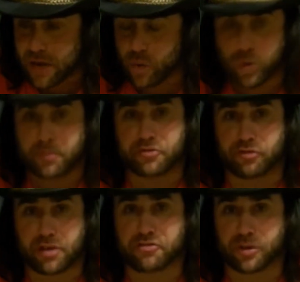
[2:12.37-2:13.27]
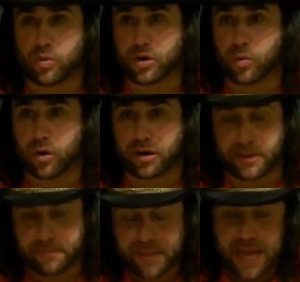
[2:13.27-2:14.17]
women's wrestling would have worked.
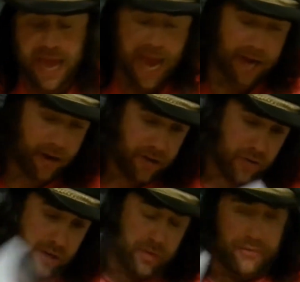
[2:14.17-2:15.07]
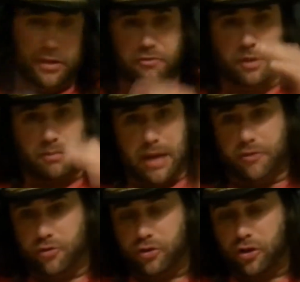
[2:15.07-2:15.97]
And not only when Vince McMahon
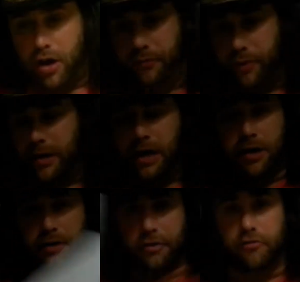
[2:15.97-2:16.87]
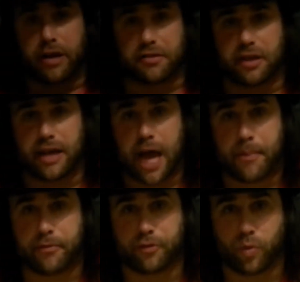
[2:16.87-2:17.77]
took off with it, another great thing
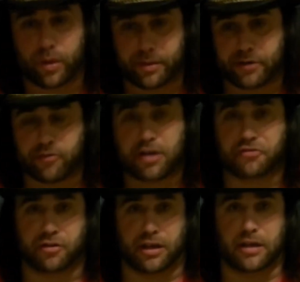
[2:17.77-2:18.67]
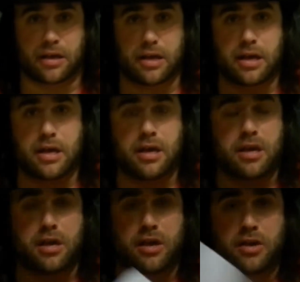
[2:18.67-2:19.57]
happened for women in wrestling.
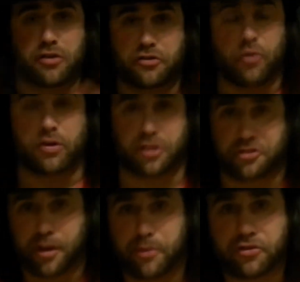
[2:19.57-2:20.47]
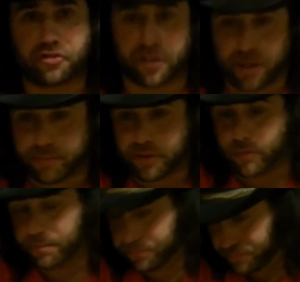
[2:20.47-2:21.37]
So did the WCW.
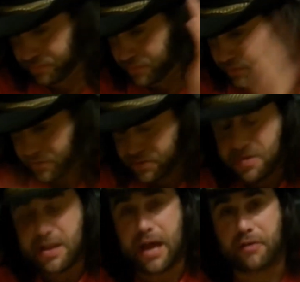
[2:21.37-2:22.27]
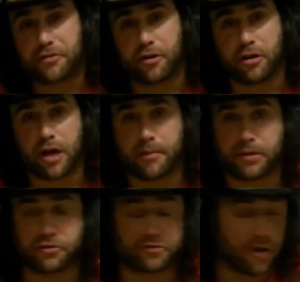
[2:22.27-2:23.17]
Now, their company
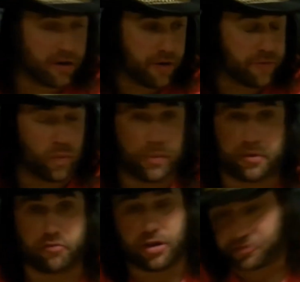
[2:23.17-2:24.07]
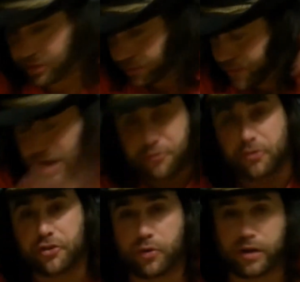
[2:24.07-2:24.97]
was starting off with women's wrestling. Fans were
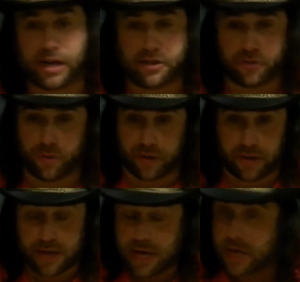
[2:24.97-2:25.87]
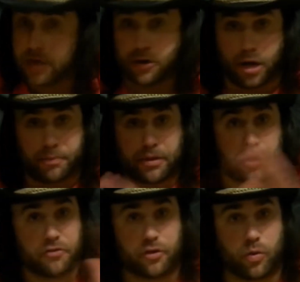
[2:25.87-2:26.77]
tuning into it. Not
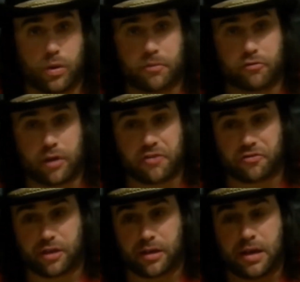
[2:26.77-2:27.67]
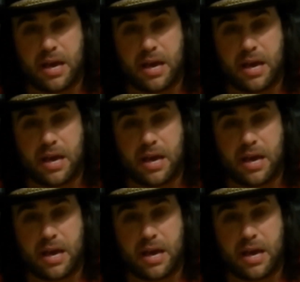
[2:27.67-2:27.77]
because of the women's wrestling,